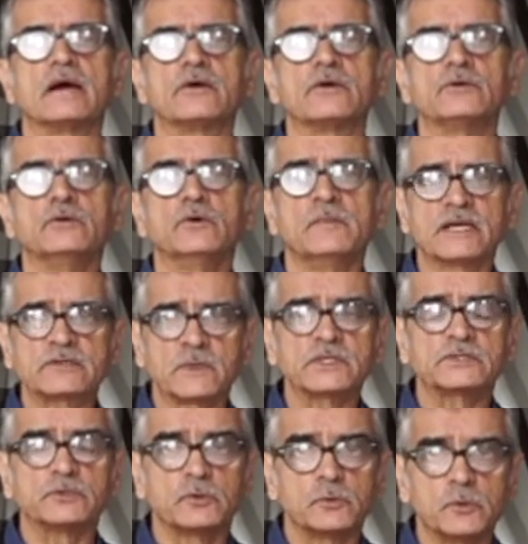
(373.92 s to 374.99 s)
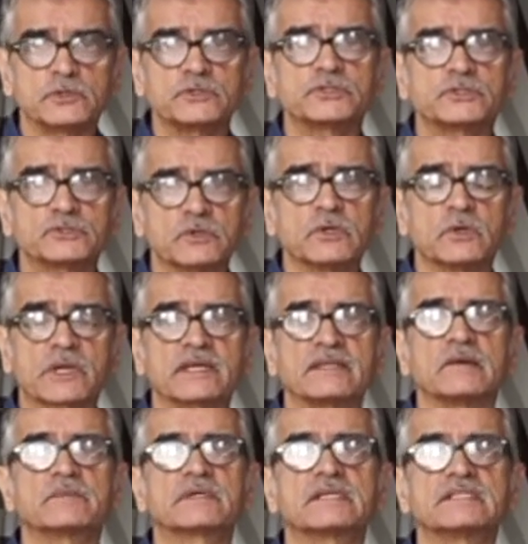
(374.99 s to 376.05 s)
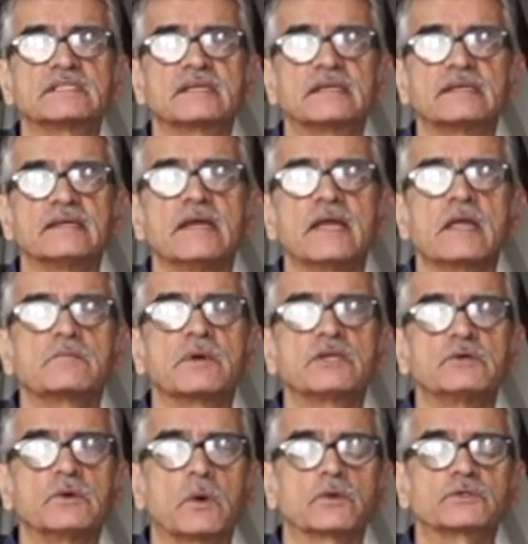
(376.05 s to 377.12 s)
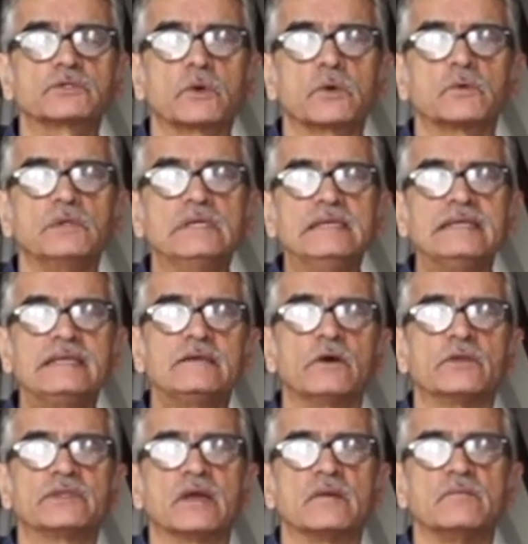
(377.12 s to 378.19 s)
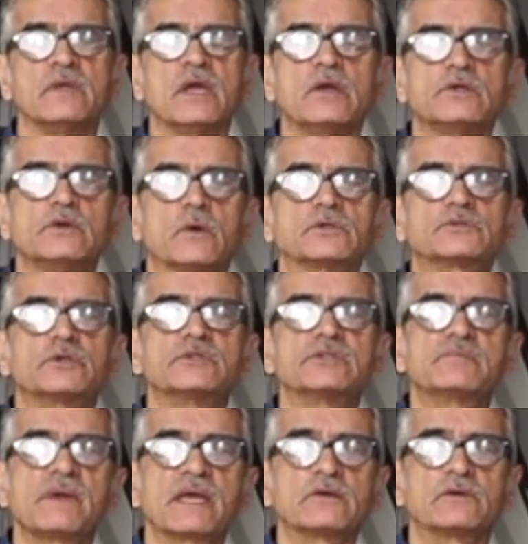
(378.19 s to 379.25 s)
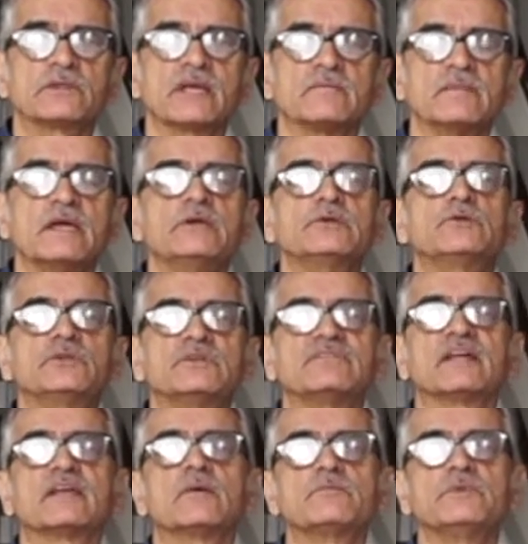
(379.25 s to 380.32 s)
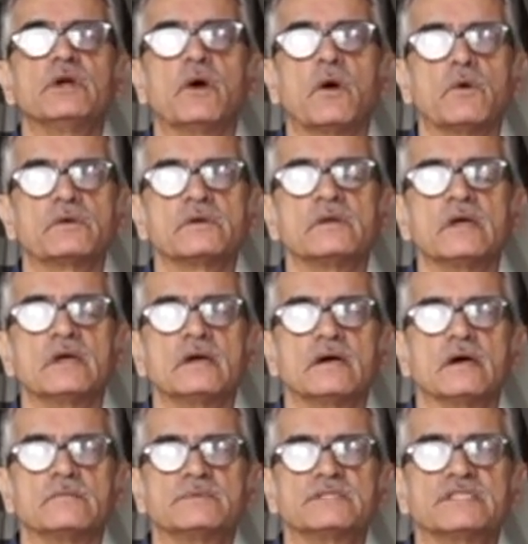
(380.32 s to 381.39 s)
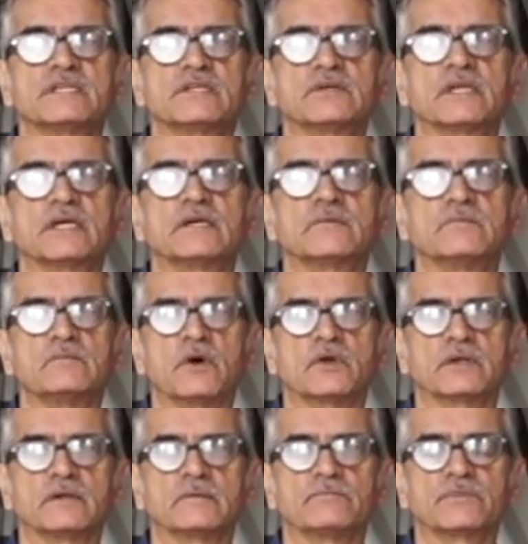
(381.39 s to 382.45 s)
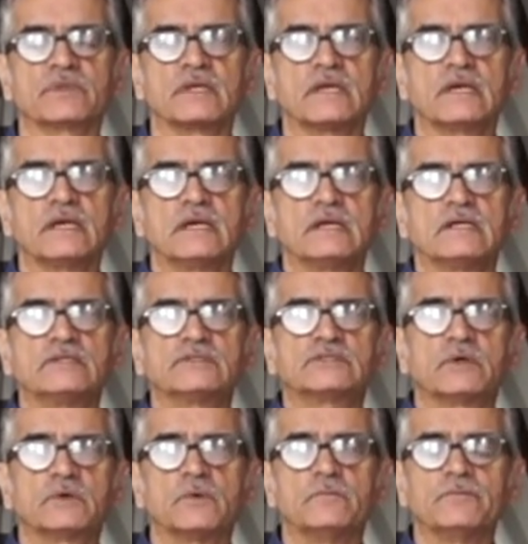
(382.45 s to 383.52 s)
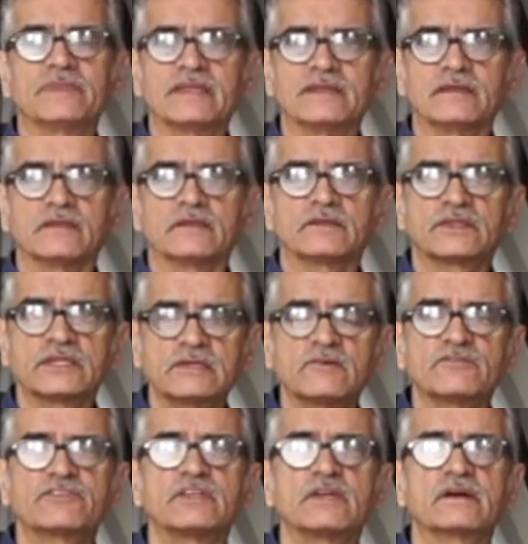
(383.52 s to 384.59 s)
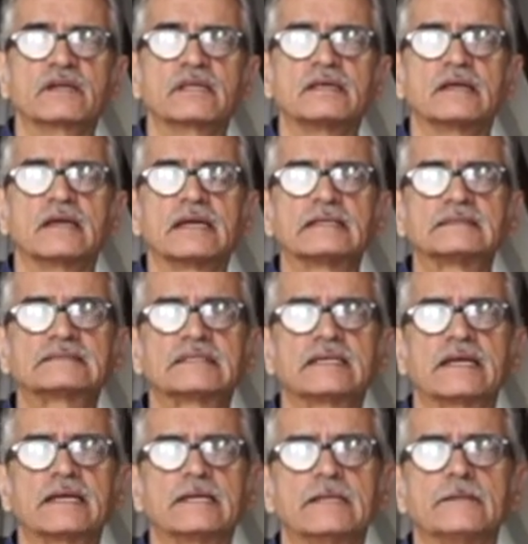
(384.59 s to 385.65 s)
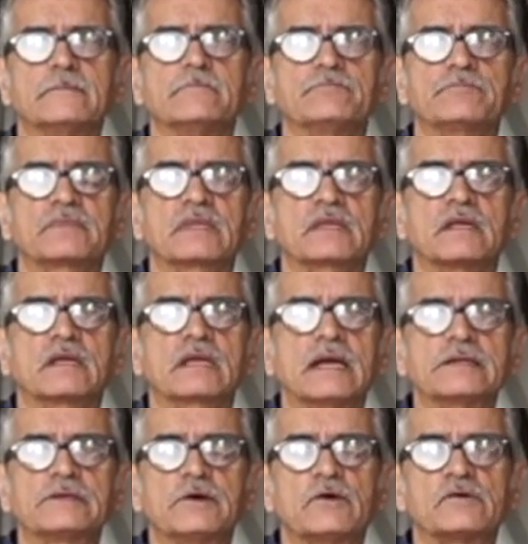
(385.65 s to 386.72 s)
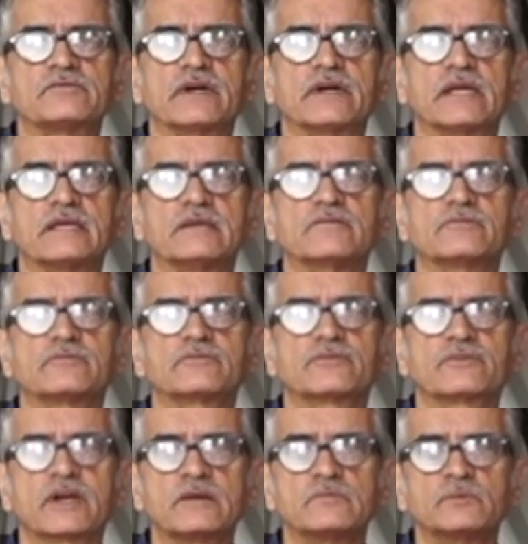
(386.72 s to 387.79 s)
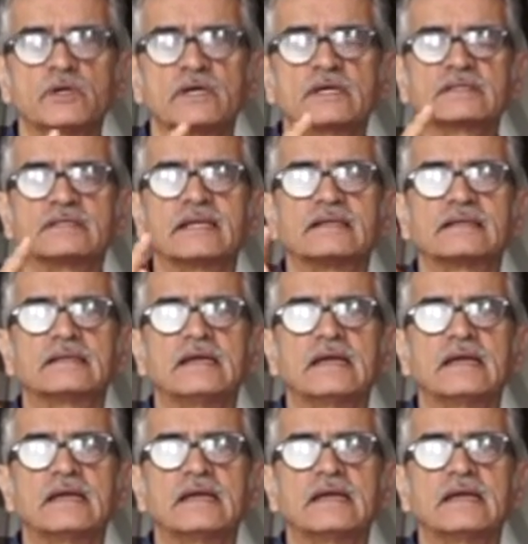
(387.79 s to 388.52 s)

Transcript: You should look at them critically, but you also lean on them. You also depend on them to develop your own particular model. So think of theory as a kind of a framework that